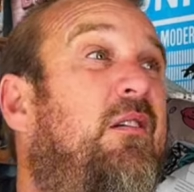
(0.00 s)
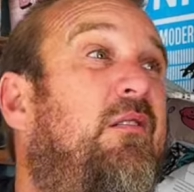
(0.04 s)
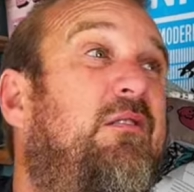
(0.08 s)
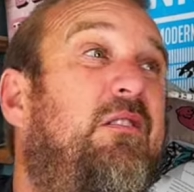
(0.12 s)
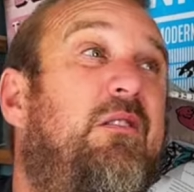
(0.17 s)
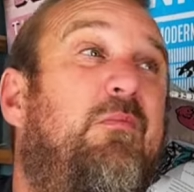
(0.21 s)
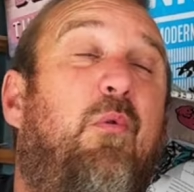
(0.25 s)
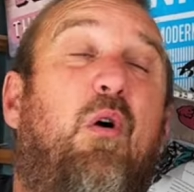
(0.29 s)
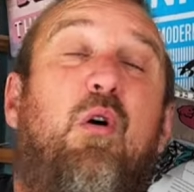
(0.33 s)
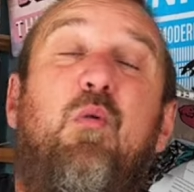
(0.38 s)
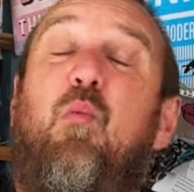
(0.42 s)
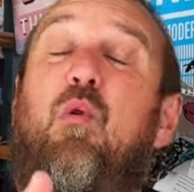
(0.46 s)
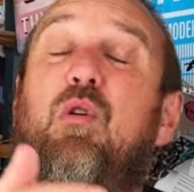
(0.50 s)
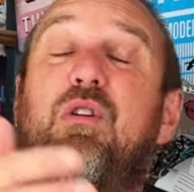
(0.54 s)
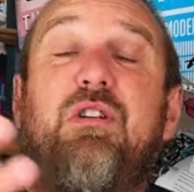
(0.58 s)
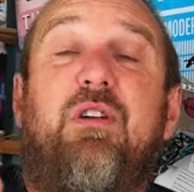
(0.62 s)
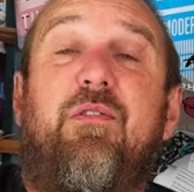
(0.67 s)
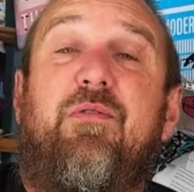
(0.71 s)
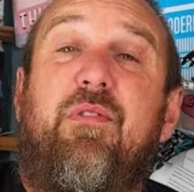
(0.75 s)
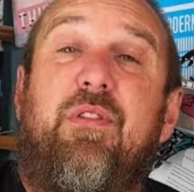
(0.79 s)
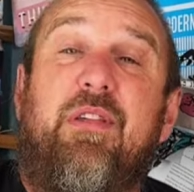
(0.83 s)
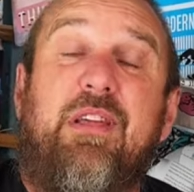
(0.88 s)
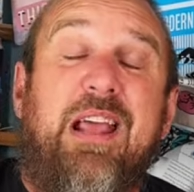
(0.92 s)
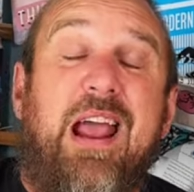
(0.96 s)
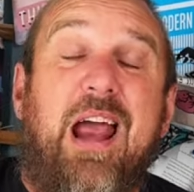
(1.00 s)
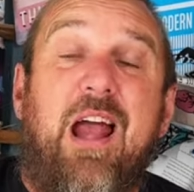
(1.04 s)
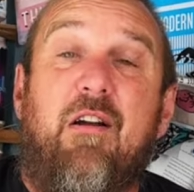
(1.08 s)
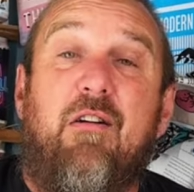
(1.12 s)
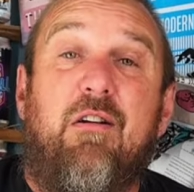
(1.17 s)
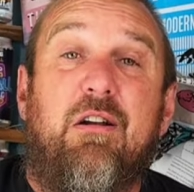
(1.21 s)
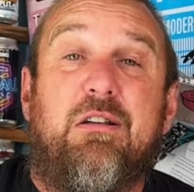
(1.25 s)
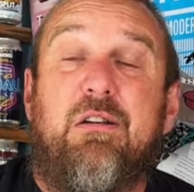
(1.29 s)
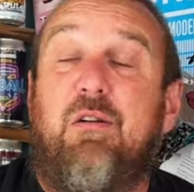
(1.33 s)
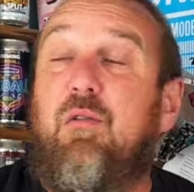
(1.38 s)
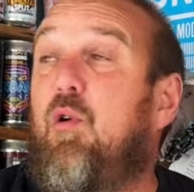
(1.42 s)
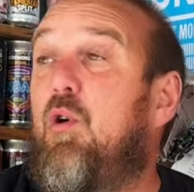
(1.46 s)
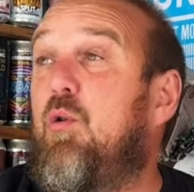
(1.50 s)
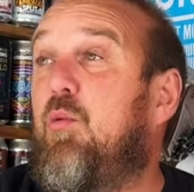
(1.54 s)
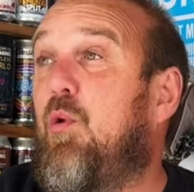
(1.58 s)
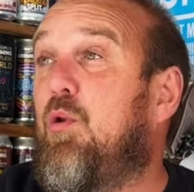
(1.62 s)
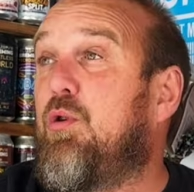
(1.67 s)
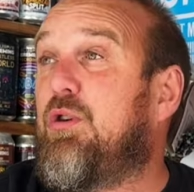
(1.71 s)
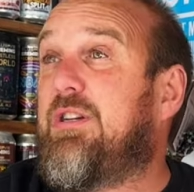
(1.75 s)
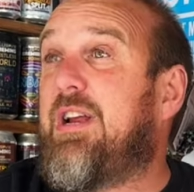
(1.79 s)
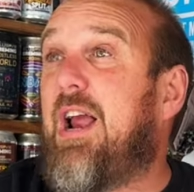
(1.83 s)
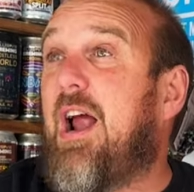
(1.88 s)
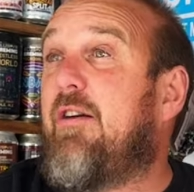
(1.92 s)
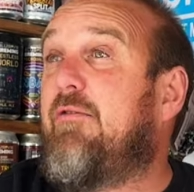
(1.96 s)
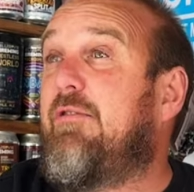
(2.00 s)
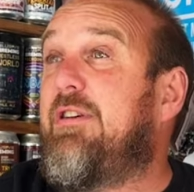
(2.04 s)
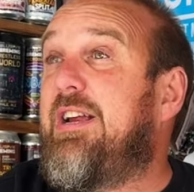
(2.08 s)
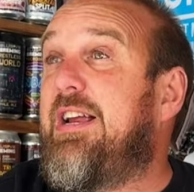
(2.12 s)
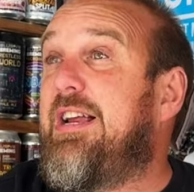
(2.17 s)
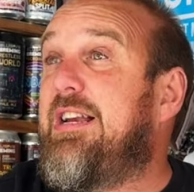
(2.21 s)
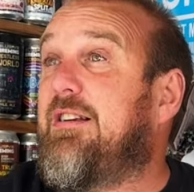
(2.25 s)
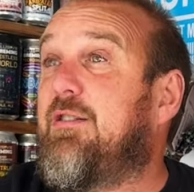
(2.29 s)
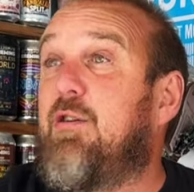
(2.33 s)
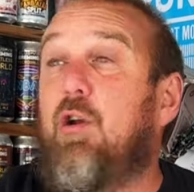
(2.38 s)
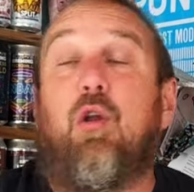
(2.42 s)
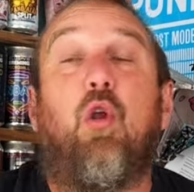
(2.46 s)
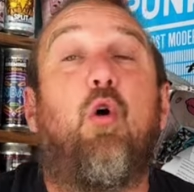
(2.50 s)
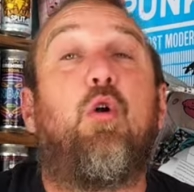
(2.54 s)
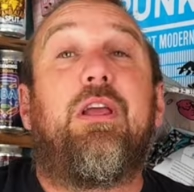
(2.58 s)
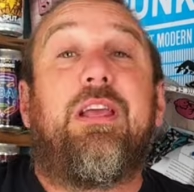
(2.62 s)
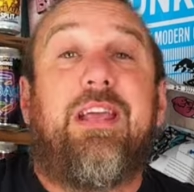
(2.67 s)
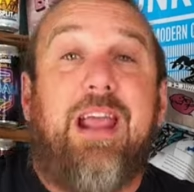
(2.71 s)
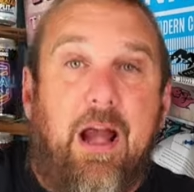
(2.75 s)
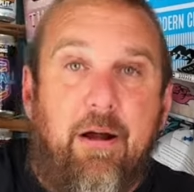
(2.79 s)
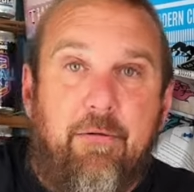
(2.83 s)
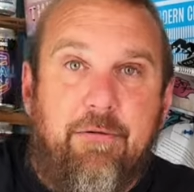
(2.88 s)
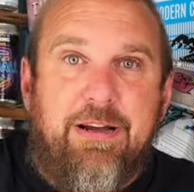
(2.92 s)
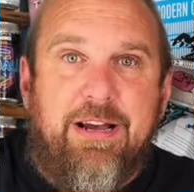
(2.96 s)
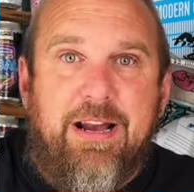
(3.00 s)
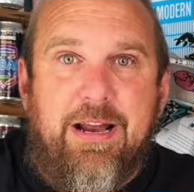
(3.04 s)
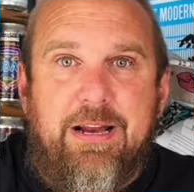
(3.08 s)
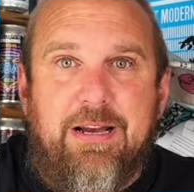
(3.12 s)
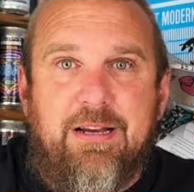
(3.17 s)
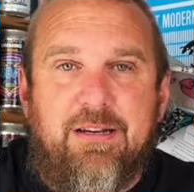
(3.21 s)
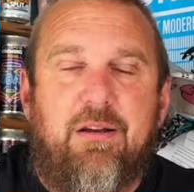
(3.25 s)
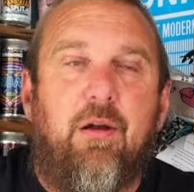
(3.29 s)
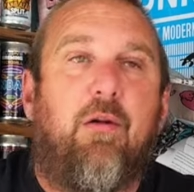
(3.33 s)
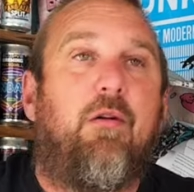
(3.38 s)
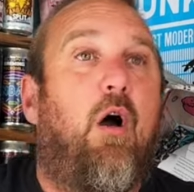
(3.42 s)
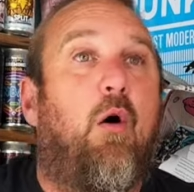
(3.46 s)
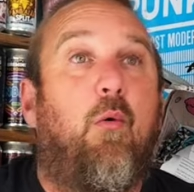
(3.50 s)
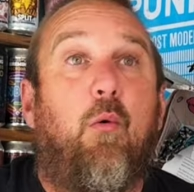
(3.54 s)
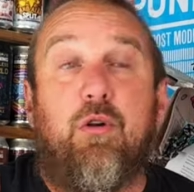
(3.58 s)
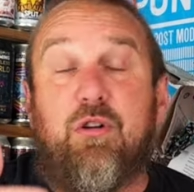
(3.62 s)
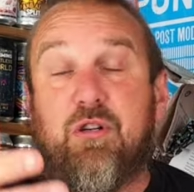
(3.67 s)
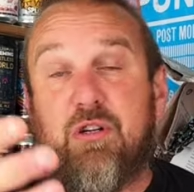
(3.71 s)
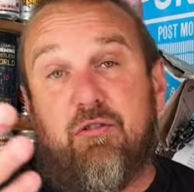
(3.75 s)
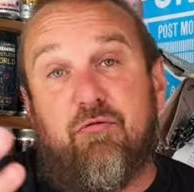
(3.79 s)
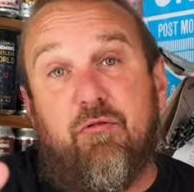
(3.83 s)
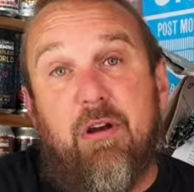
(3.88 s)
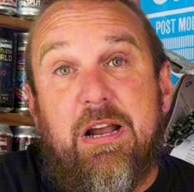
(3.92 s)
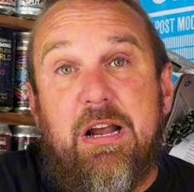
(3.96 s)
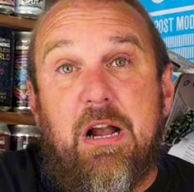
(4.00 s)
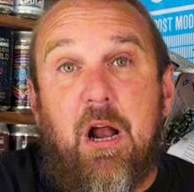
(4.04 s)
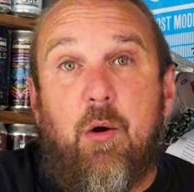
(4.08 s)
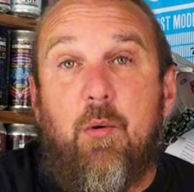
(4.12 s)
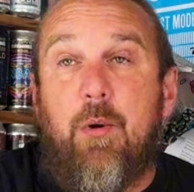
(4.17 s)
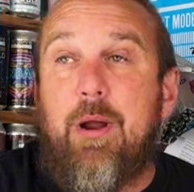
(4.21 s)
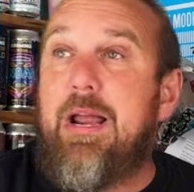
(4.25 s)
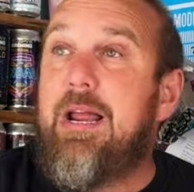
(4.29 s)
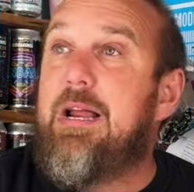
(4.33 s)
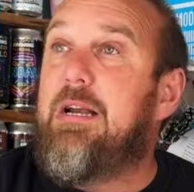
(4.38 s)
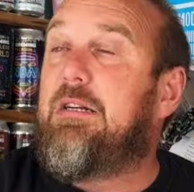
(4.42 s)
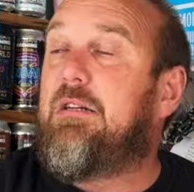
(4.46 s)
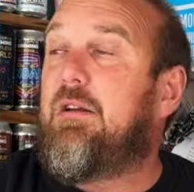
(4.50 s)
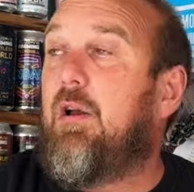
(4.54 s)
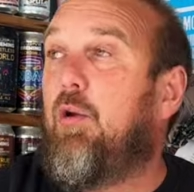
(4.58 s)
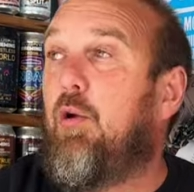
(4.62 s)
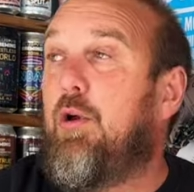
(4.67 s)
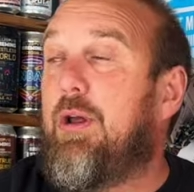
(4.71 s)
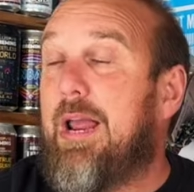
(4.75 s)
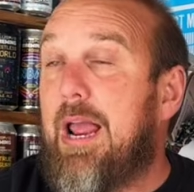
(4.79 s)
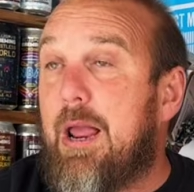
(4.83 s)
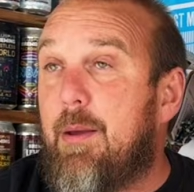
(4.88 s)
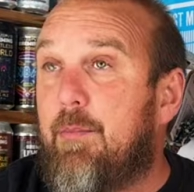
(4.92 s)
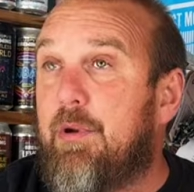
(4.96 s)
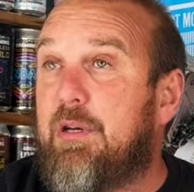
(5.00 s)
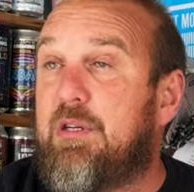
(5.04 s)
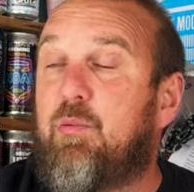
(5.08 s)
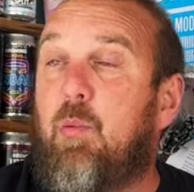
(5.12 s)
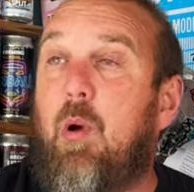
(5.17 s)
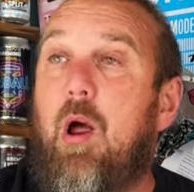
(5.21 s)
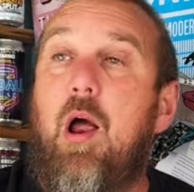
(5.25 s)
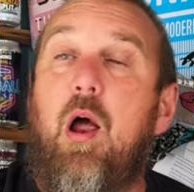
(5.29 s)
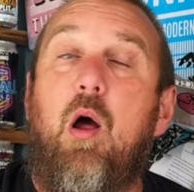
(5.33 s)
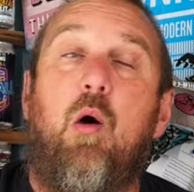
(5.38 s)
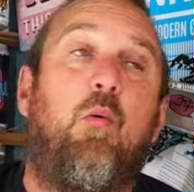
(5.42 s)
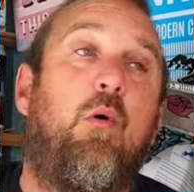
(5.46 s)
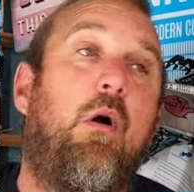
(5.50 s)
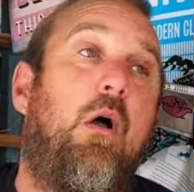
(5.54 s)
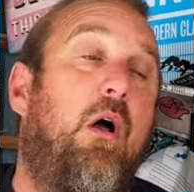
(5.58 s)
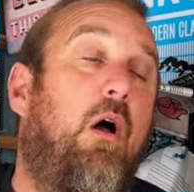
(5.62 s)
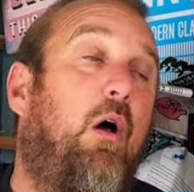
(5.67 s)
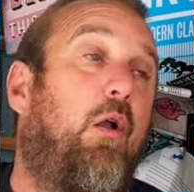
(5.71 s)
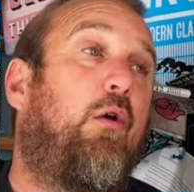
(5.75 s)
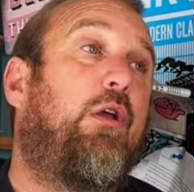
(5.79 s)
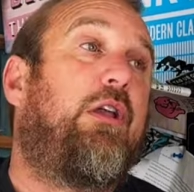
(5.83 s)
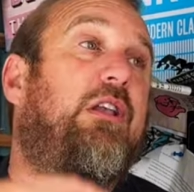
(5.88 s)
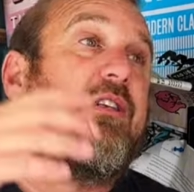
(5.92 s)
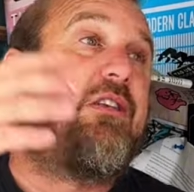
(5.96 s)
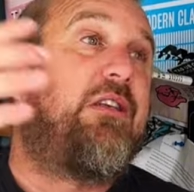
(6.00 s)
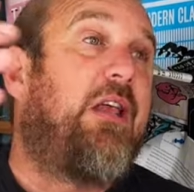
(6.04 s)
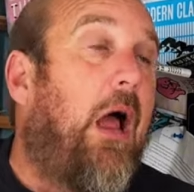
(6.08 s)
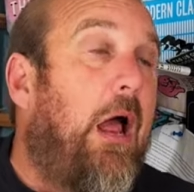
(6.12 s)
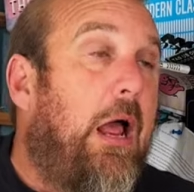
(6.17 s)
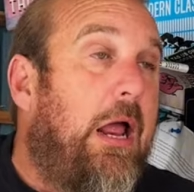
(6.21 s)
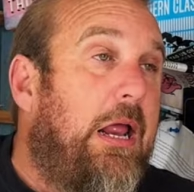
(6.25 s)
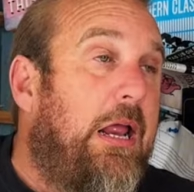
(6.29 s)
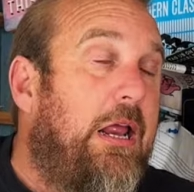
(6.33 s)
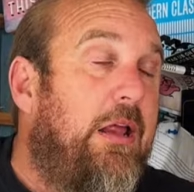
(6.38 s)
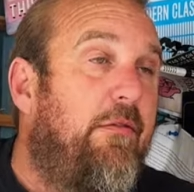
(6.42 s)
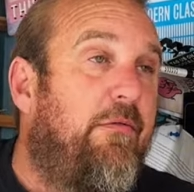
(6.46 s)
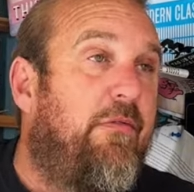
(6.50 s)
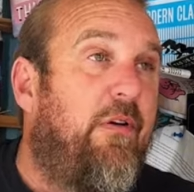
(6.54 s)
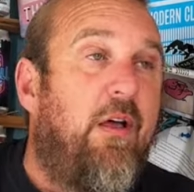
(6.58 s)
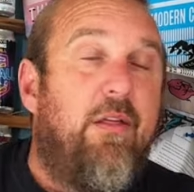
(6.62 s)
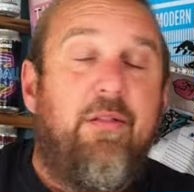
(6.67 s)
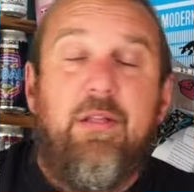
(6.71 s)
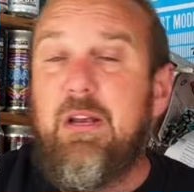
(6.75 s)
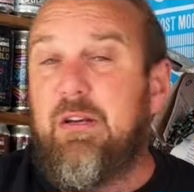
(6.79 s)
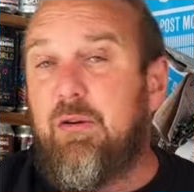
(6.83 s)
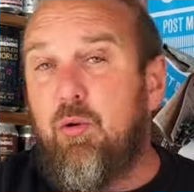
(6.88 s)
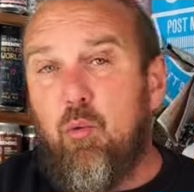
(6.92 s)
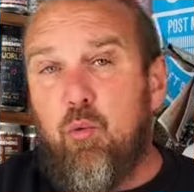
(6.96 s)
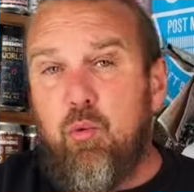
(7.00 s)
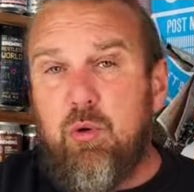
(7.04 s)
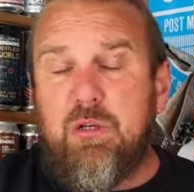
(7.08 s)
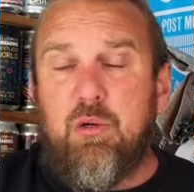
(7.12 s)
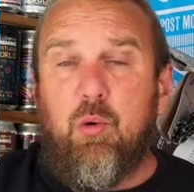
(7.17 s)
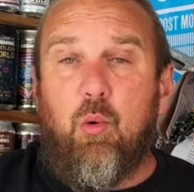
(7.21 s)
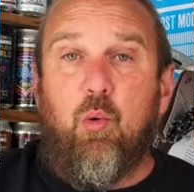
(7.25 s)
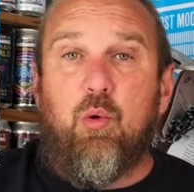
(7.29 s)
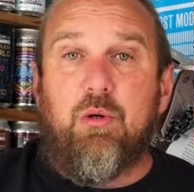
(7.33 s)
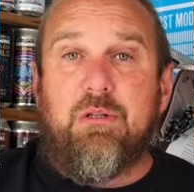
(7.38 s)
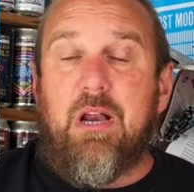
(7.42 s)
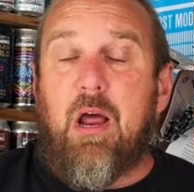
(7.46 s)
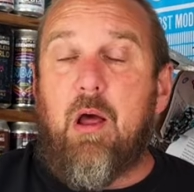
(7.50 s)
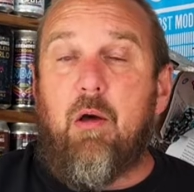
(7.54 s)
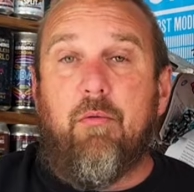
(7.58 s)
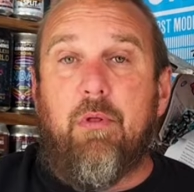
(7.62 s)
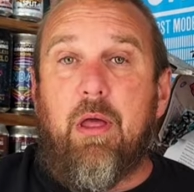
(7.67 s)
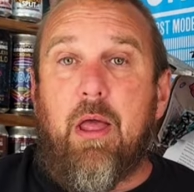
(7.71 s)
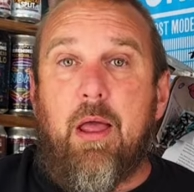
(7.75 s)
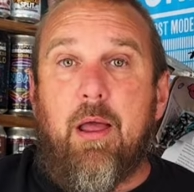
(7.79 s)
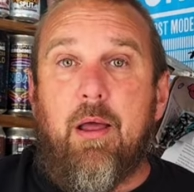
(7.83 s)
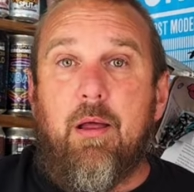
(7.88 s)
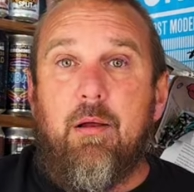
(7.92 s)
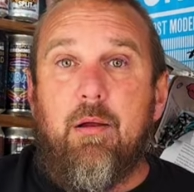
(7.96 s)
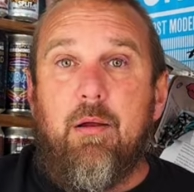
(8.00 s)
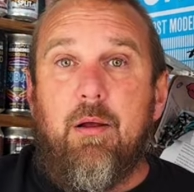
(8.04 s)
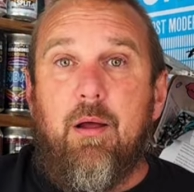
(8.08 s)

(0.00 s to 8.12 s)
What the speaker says: You might watch it for the character. I watch Gary Eats because I like Gary Eats. I watch Greeno Eats. I like him as well. I like Dave. There's all sorts out there.